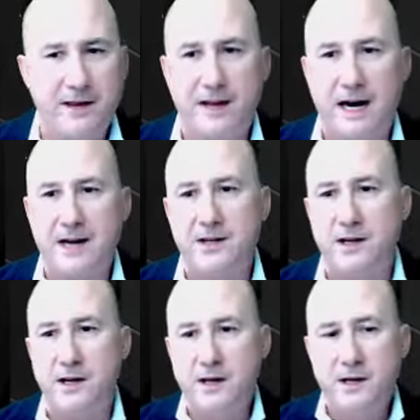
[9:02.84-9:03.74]
that I did,
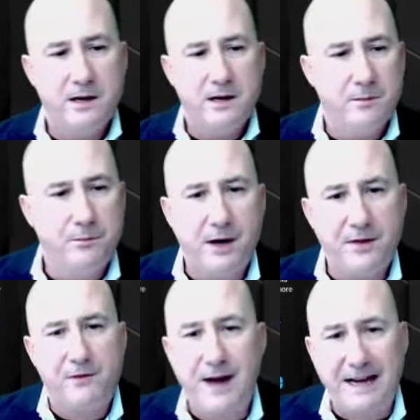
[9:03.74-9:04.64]
but the
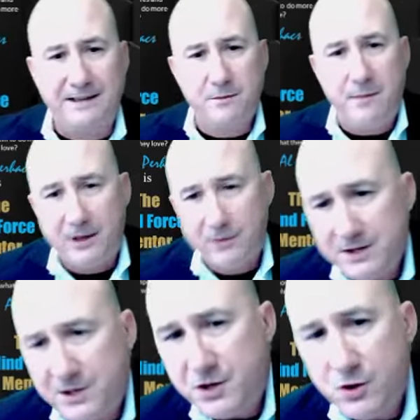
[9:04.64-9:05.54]
fact of the matter
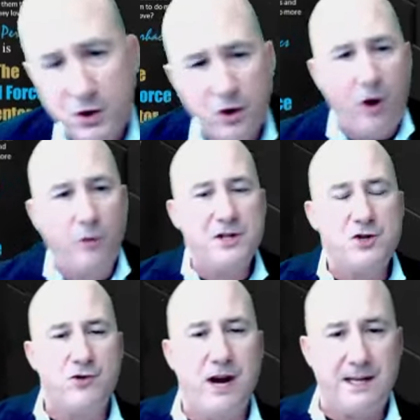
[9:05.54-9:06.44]
is you should always
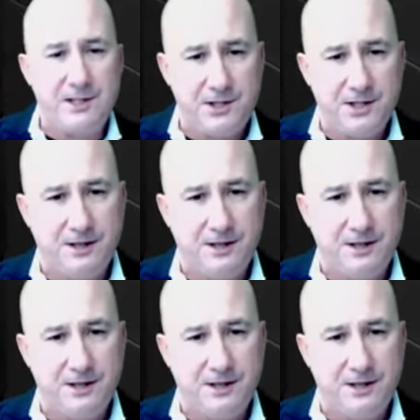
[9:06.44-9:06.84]
dress